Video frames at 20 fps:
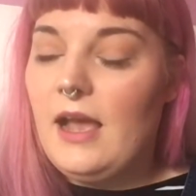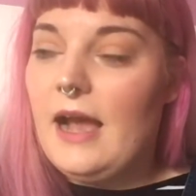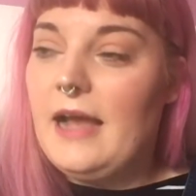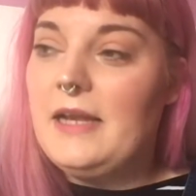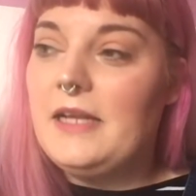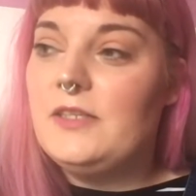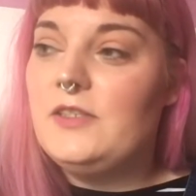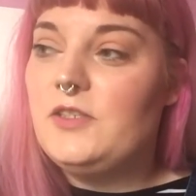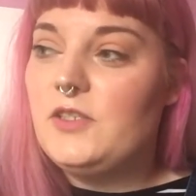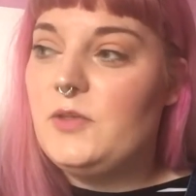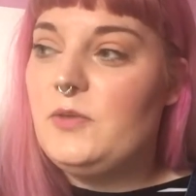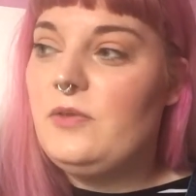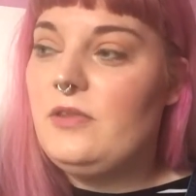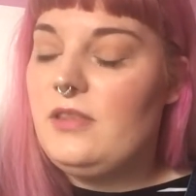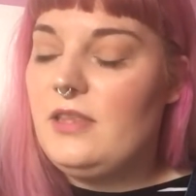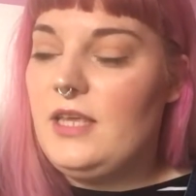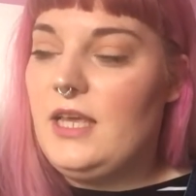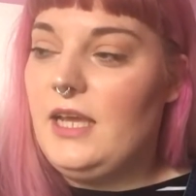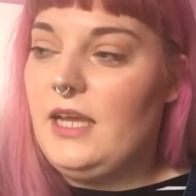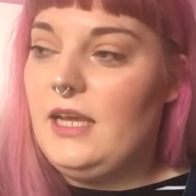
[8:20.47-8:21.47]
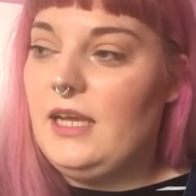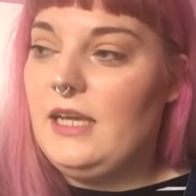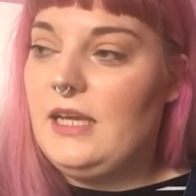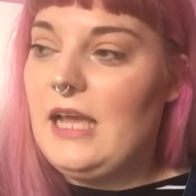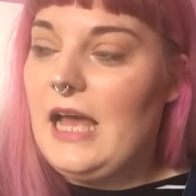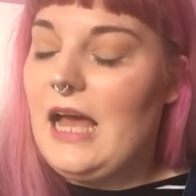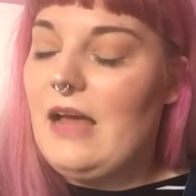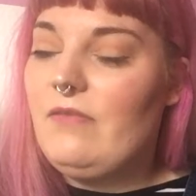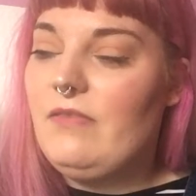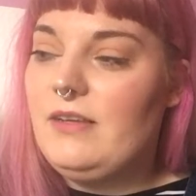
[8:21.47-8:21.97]
And I do think
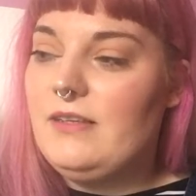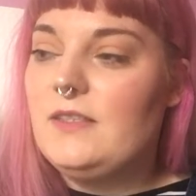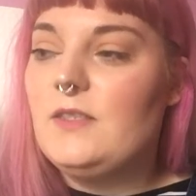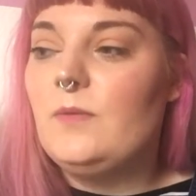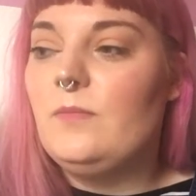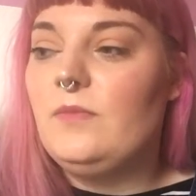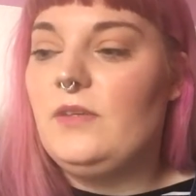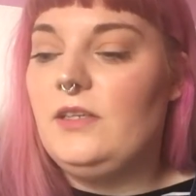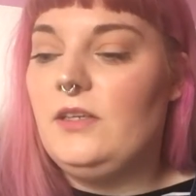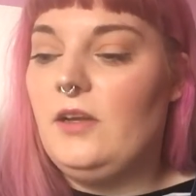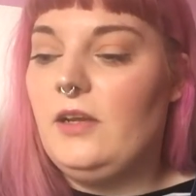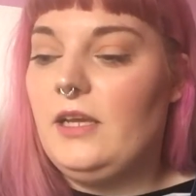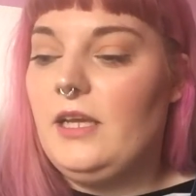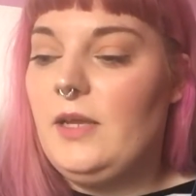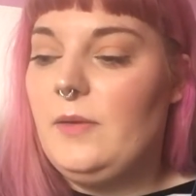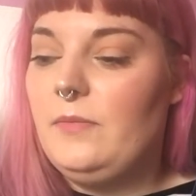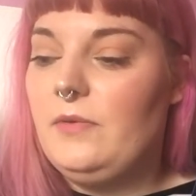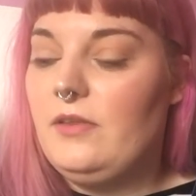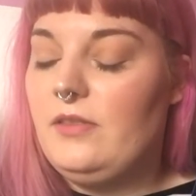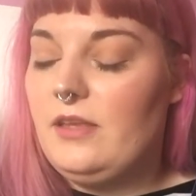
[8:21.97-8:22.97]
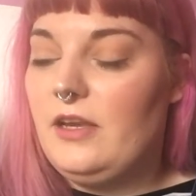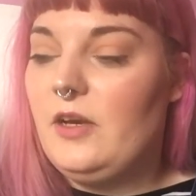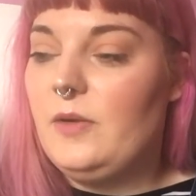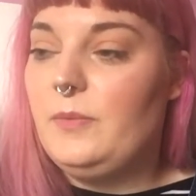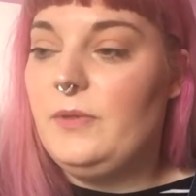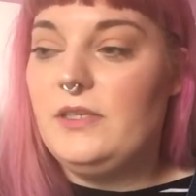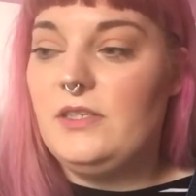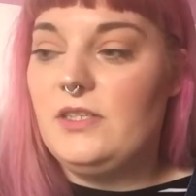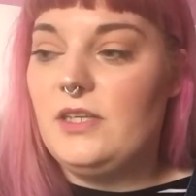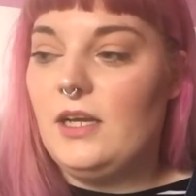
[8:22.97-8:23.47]
having something like
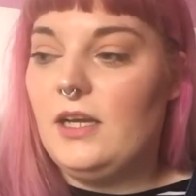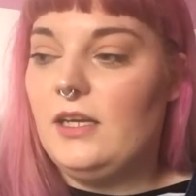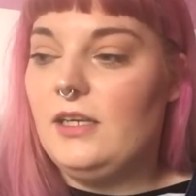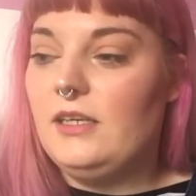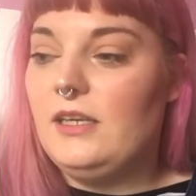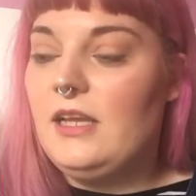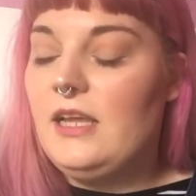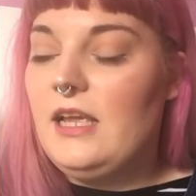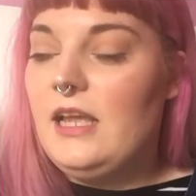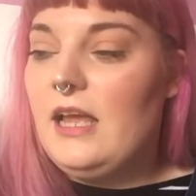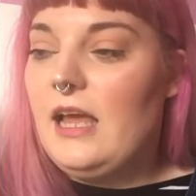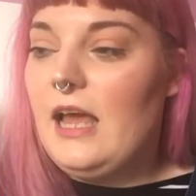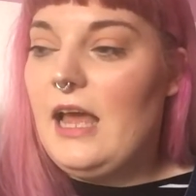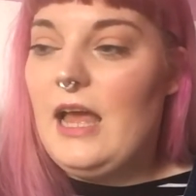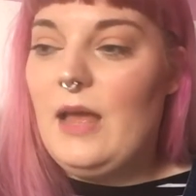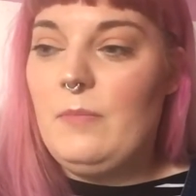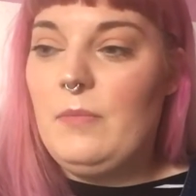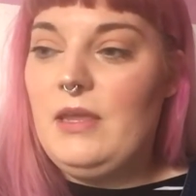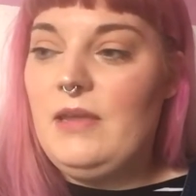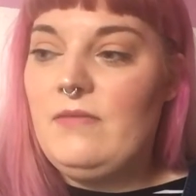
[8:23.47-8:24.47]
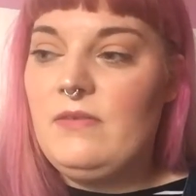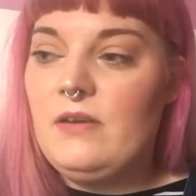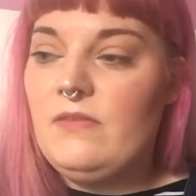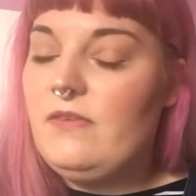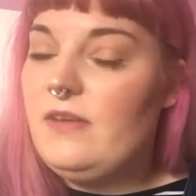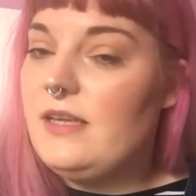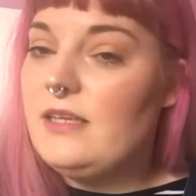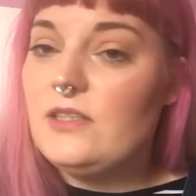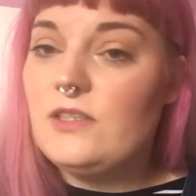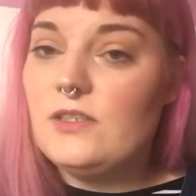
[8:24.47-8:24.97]
hypnotherapy done, um, even if
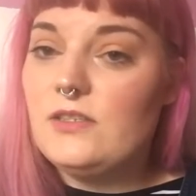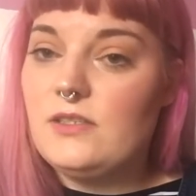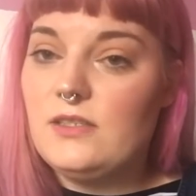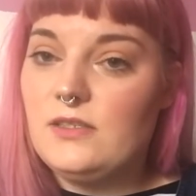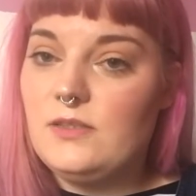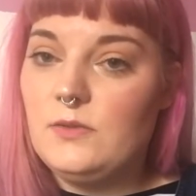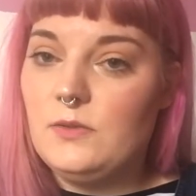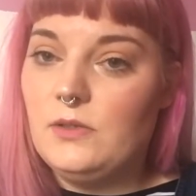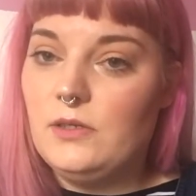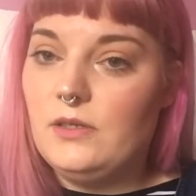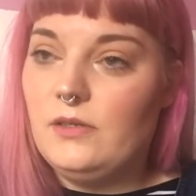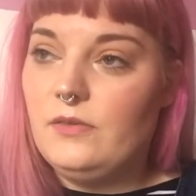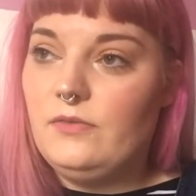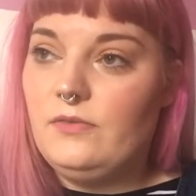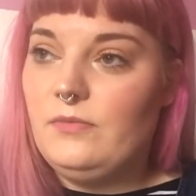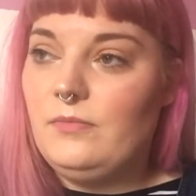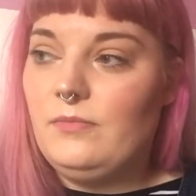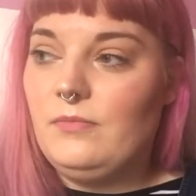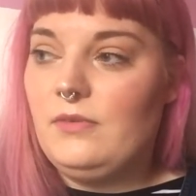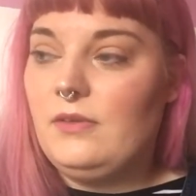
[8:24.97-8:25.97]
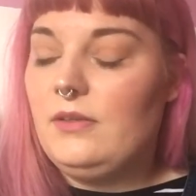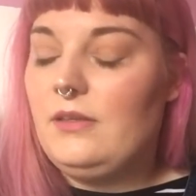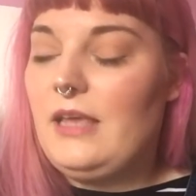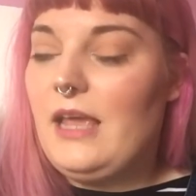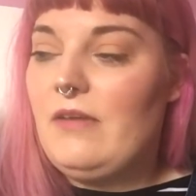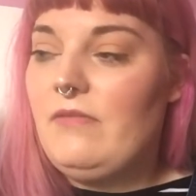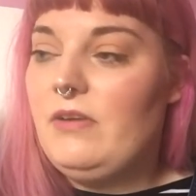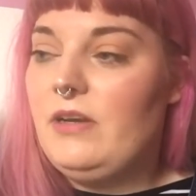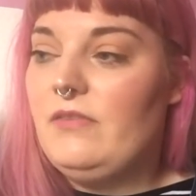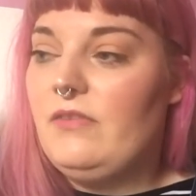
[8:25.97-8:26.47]
it is just to sort of
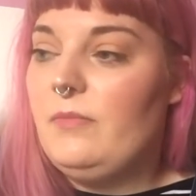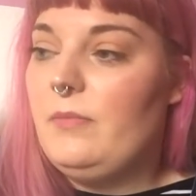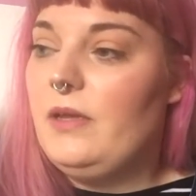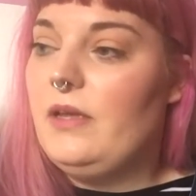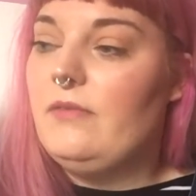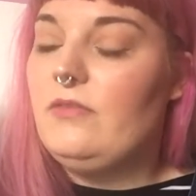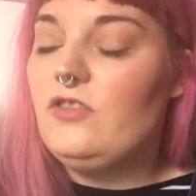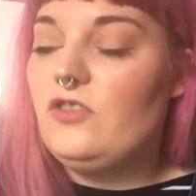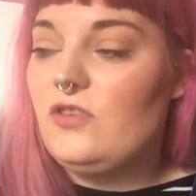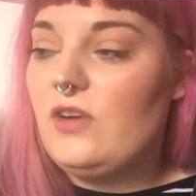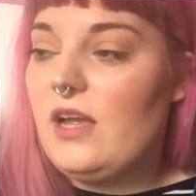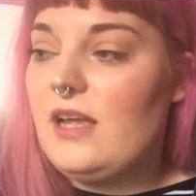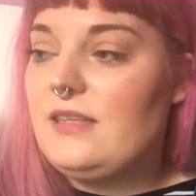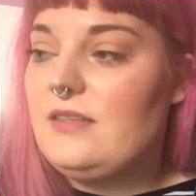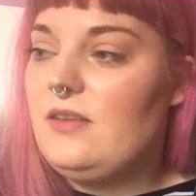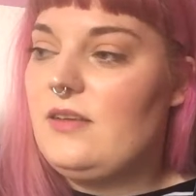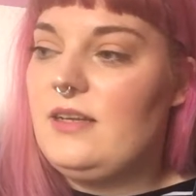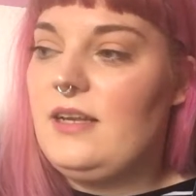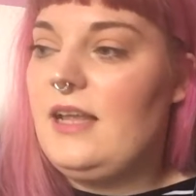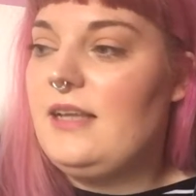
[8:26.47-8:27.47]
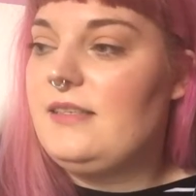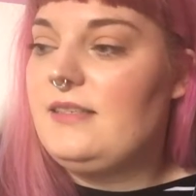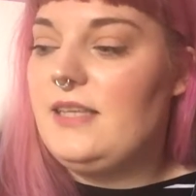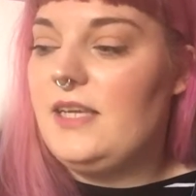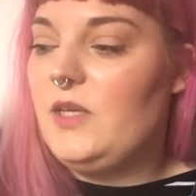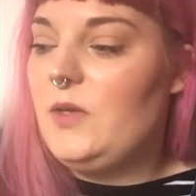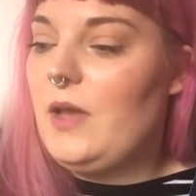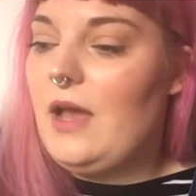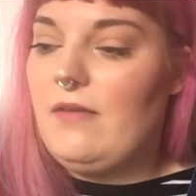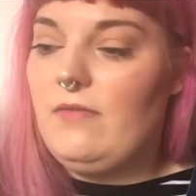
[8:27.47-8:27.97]
get rid of a bit of stress, like let's say
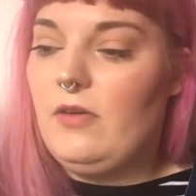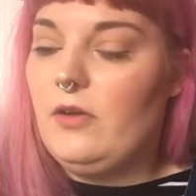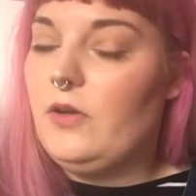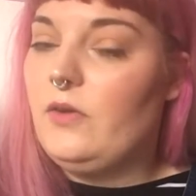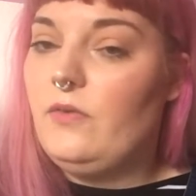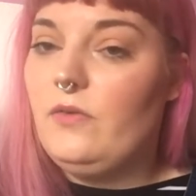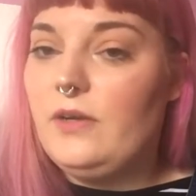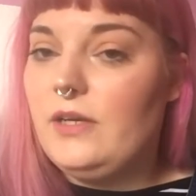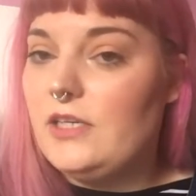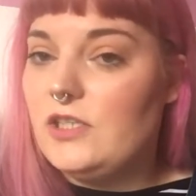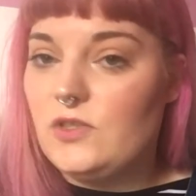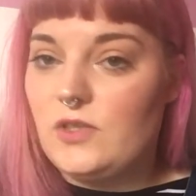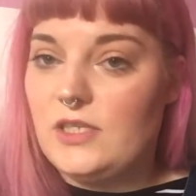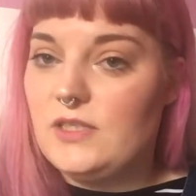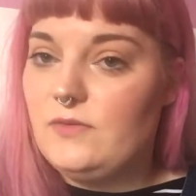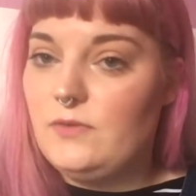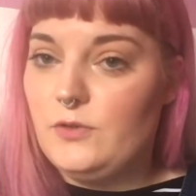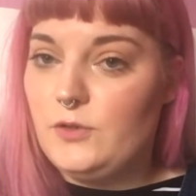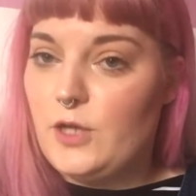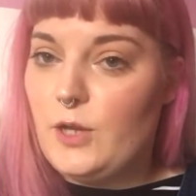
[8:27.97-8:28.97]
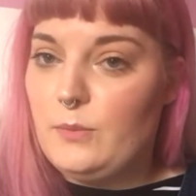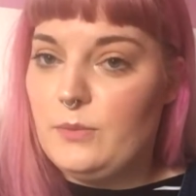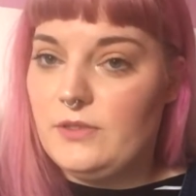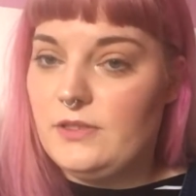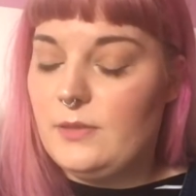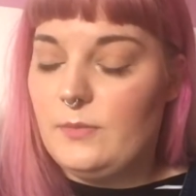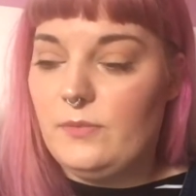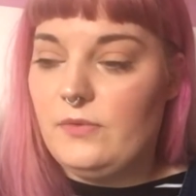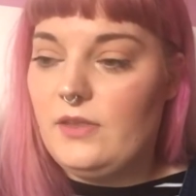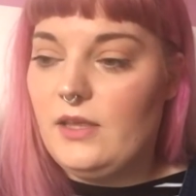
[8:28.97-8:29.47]
you have like a really stressful job or
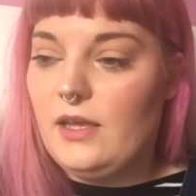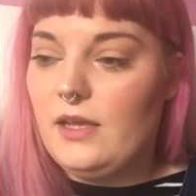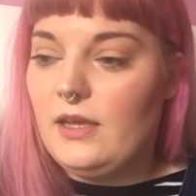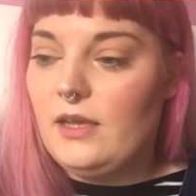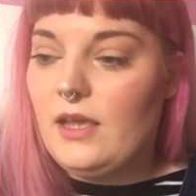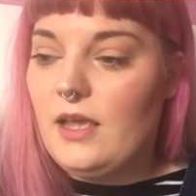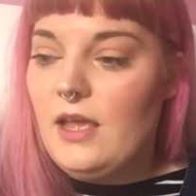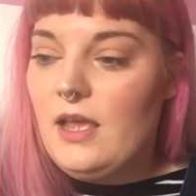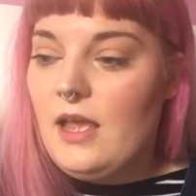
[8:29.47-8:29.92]
something,